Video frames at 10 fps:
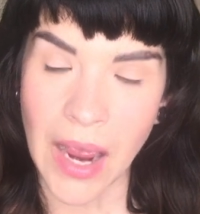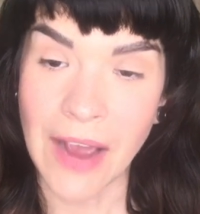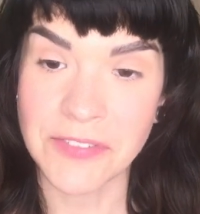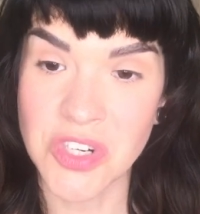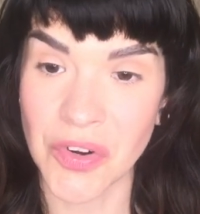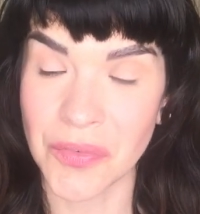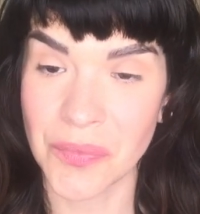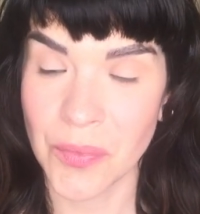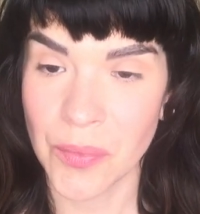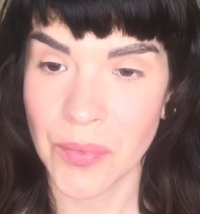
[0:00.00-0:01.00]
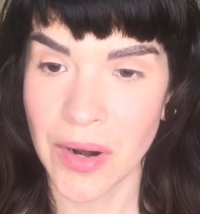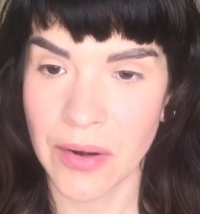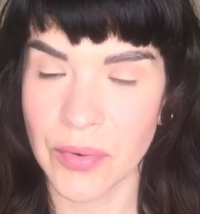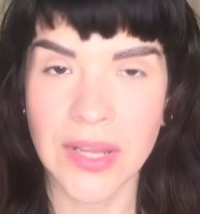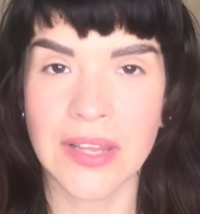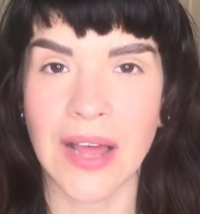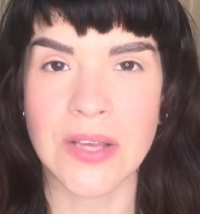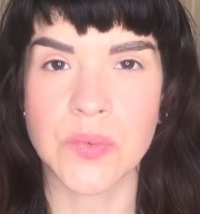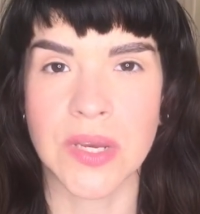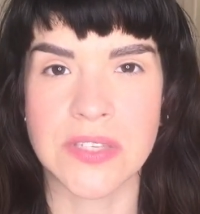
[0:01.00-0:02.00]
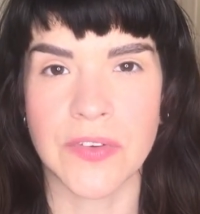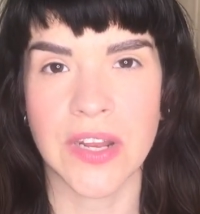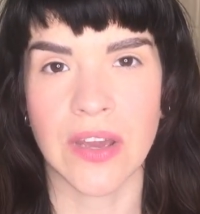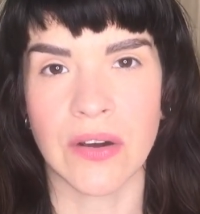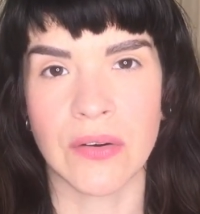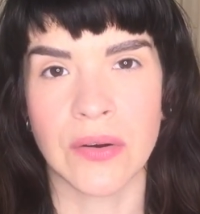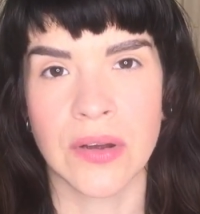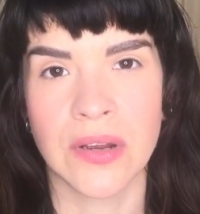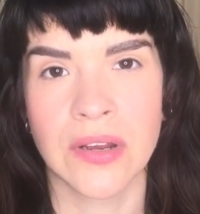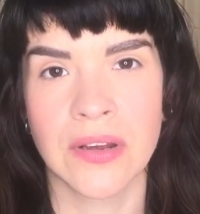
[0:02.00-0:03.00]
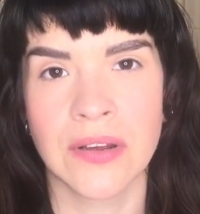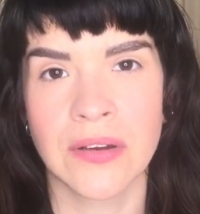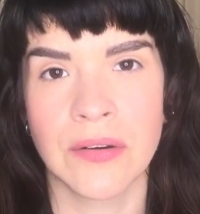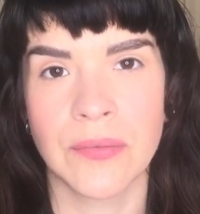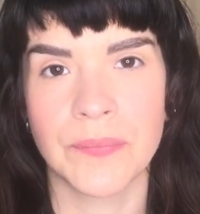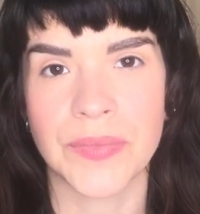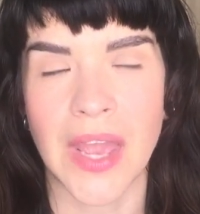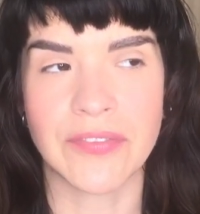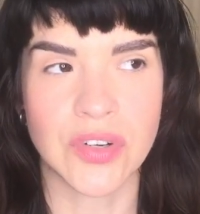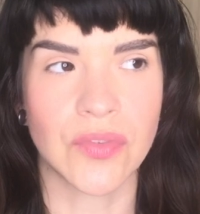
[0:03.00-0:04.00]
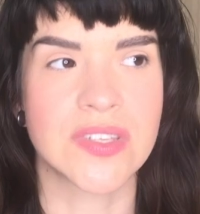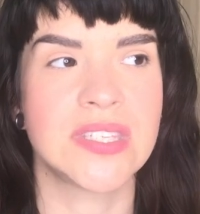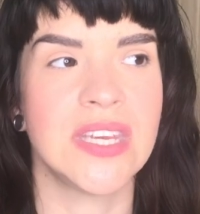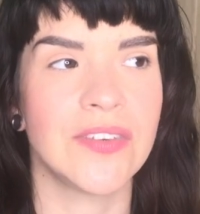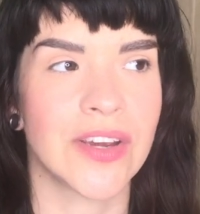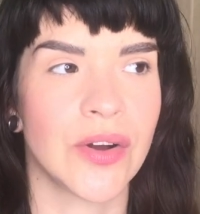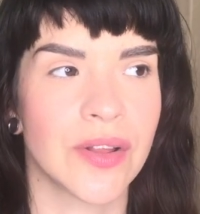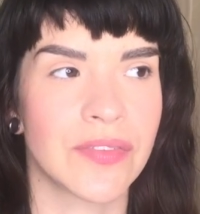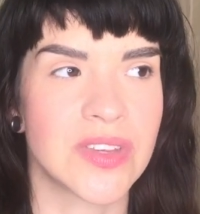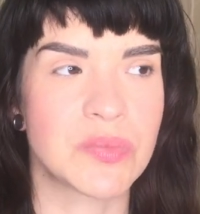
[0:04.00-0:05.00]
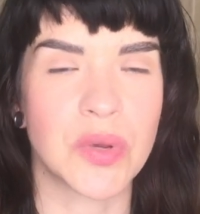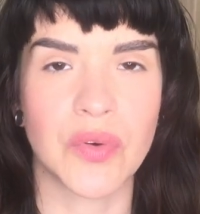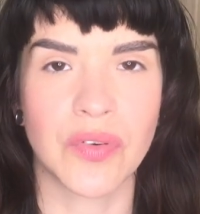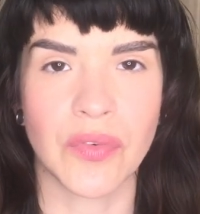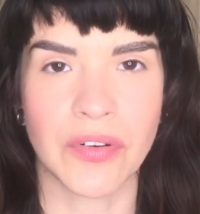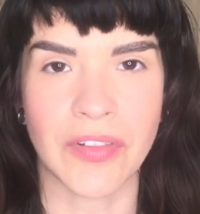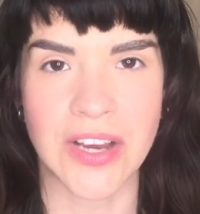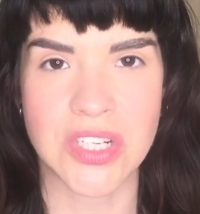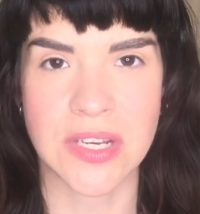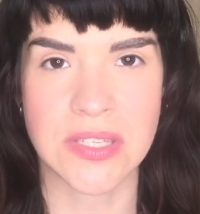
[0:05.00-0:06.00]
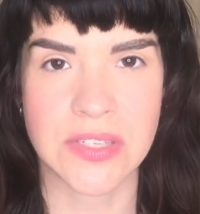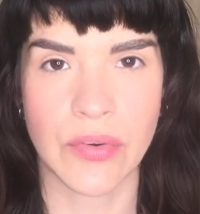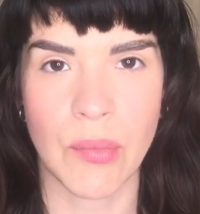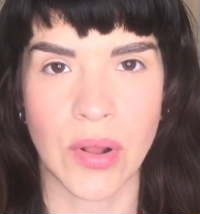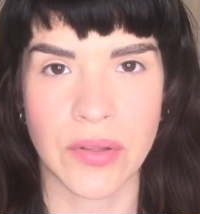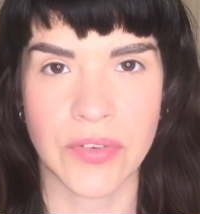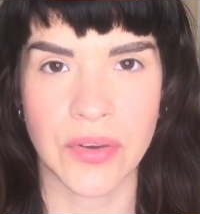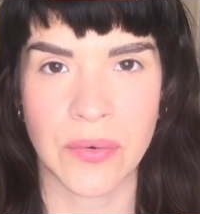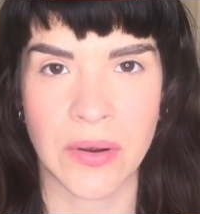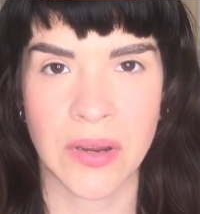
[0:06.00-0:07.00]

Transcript: after really last week's video, after receiving all of these beautiful reflections from all of you,